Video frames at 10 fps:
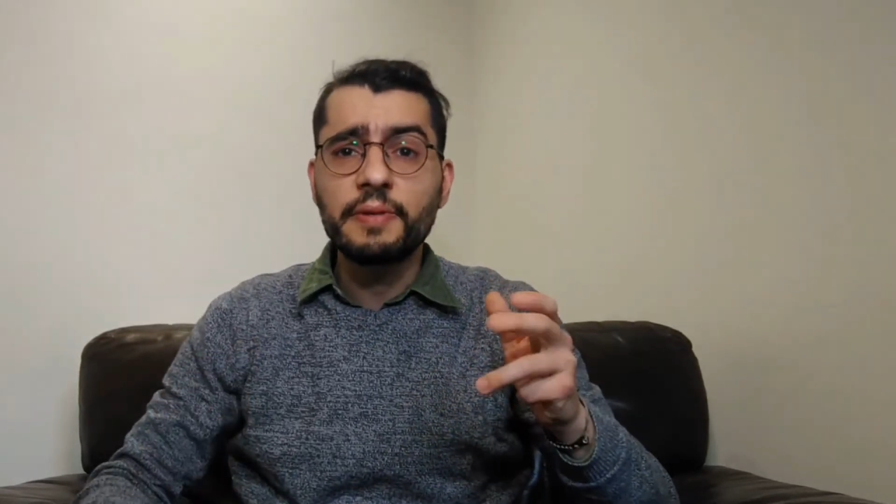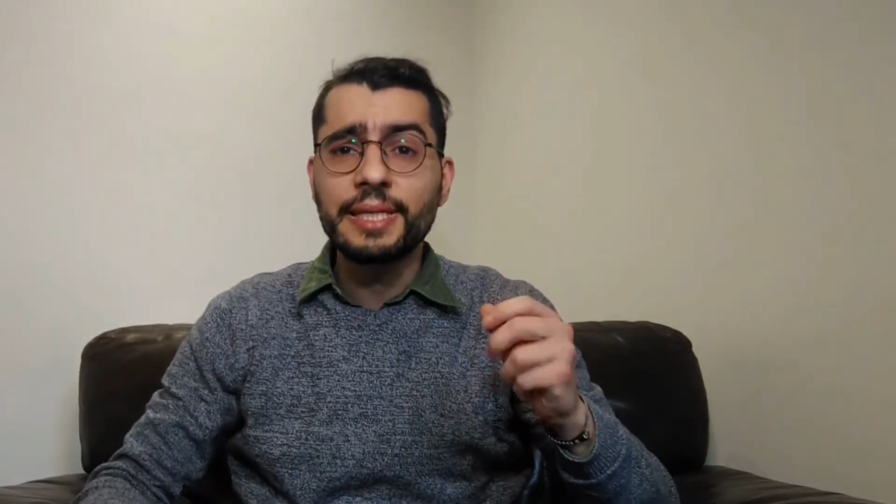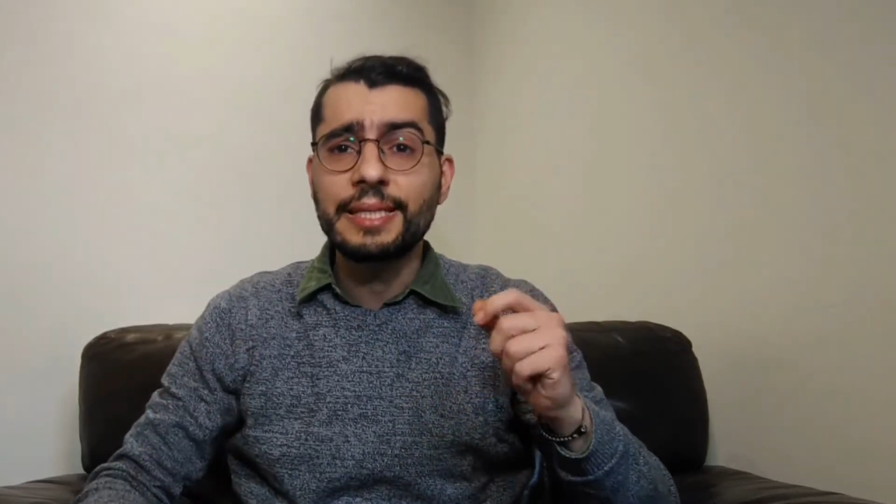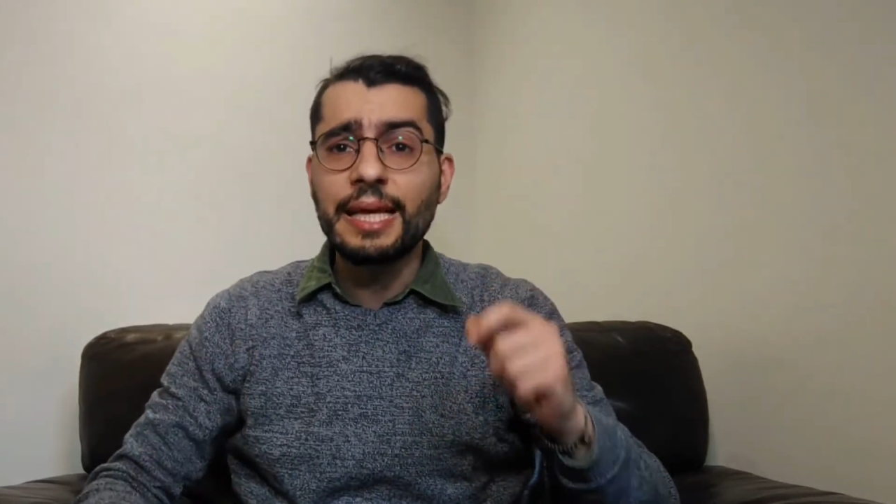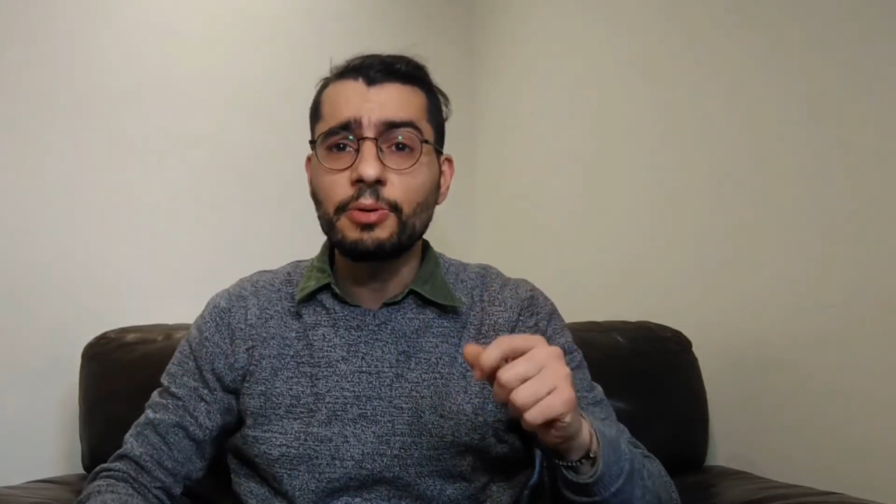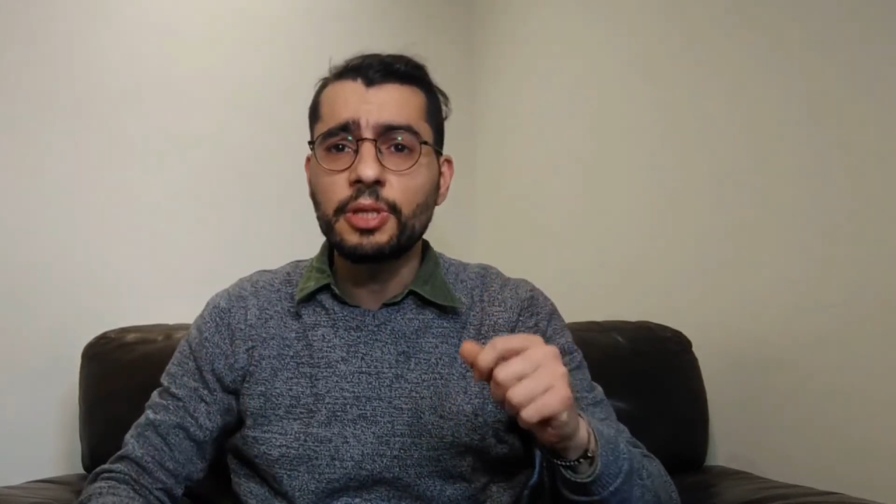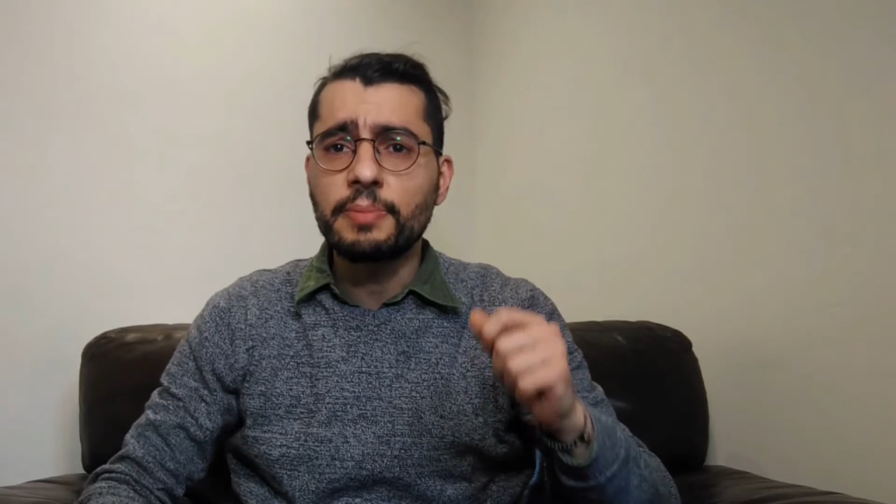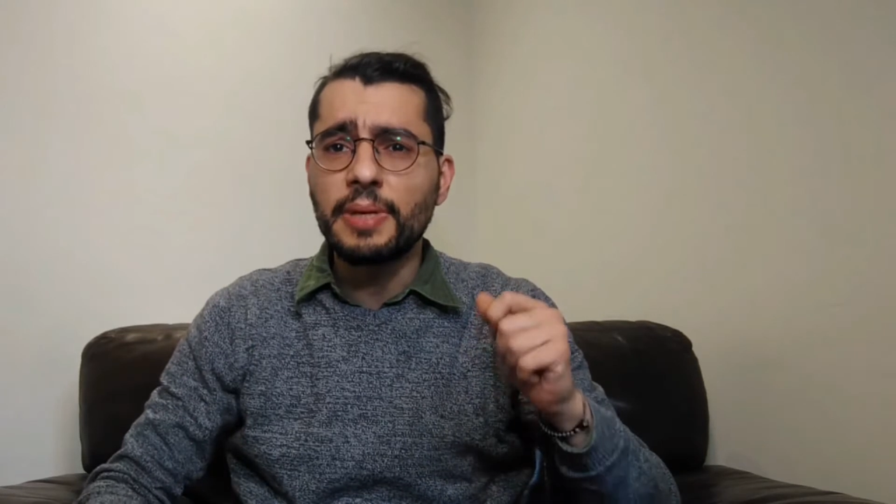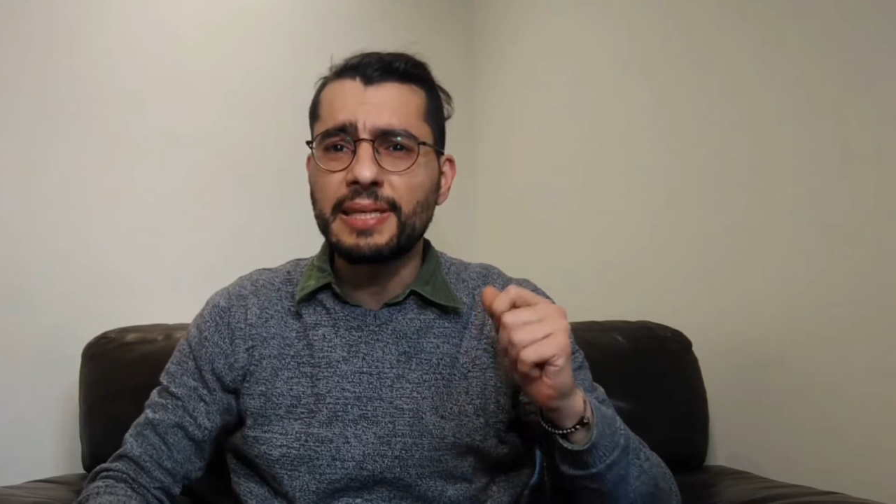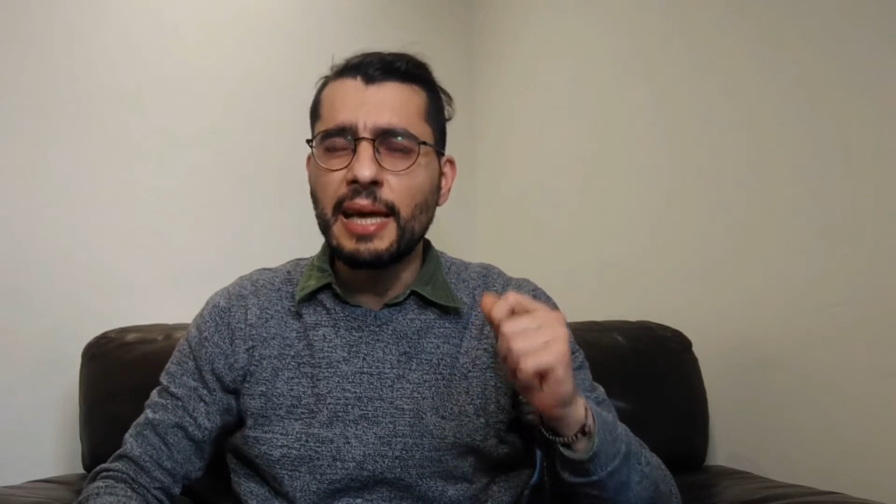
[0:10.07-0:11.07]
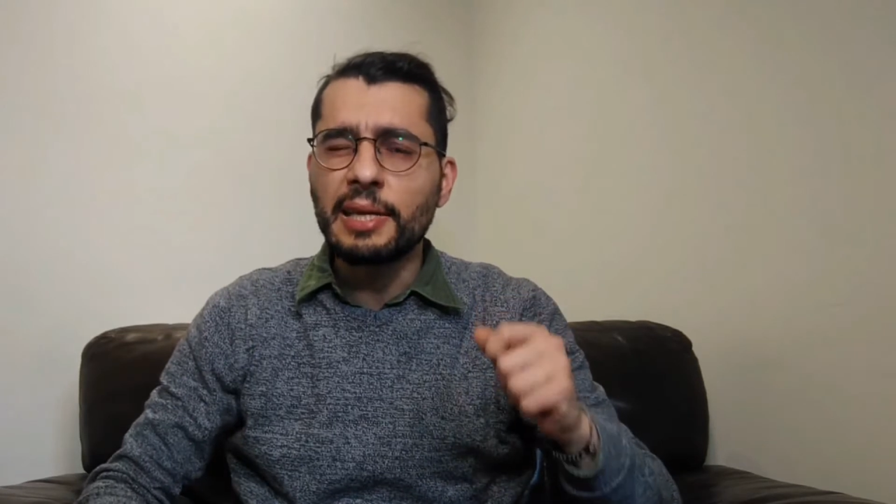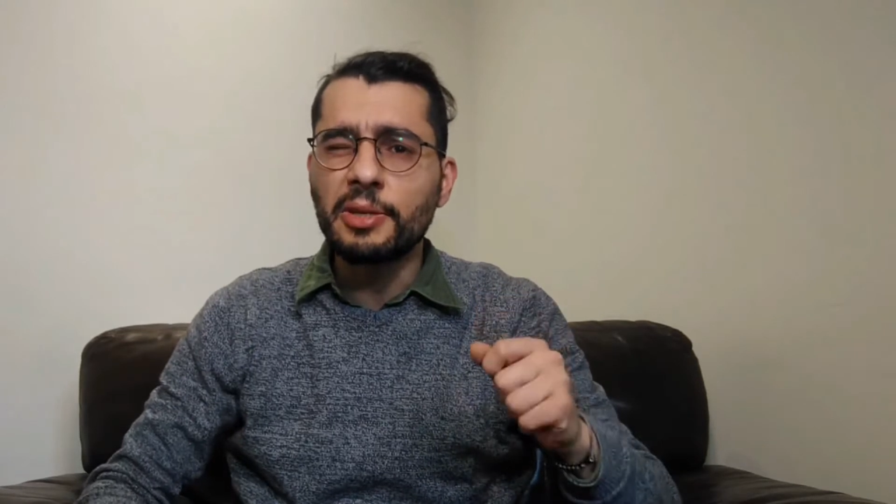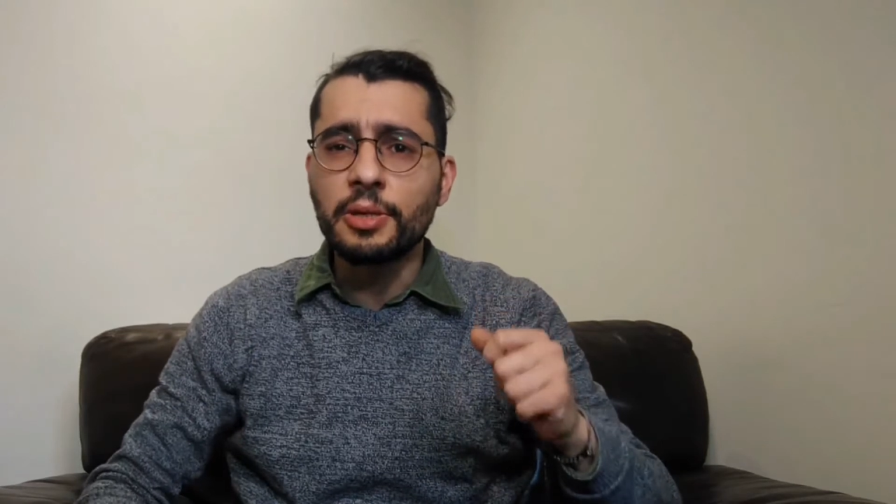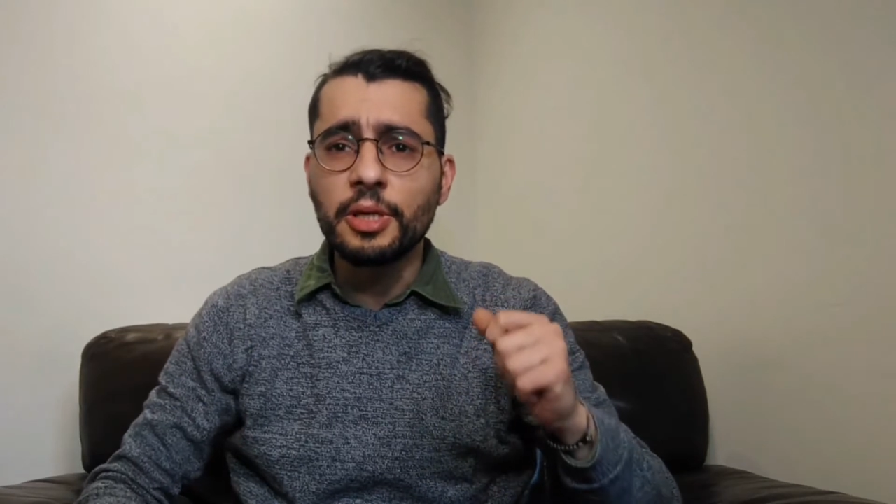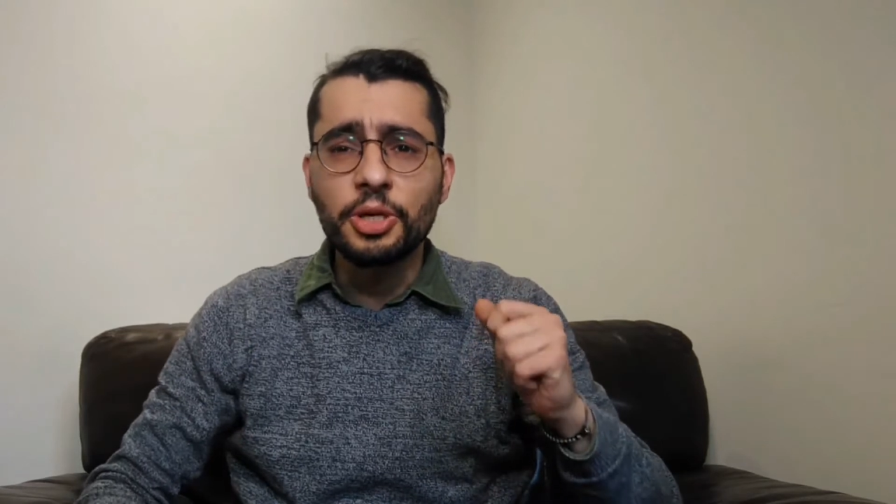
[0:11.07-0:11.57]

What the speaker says: the exhausted battalion